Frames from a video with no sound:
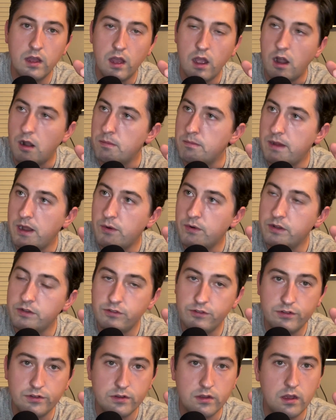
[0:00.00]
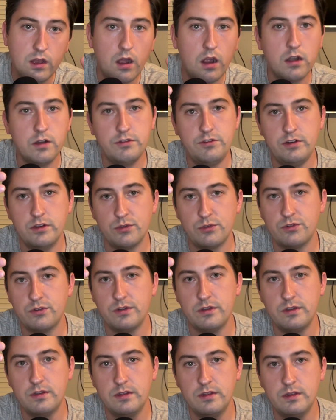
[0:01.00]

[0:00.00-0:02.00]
our marriage, our children.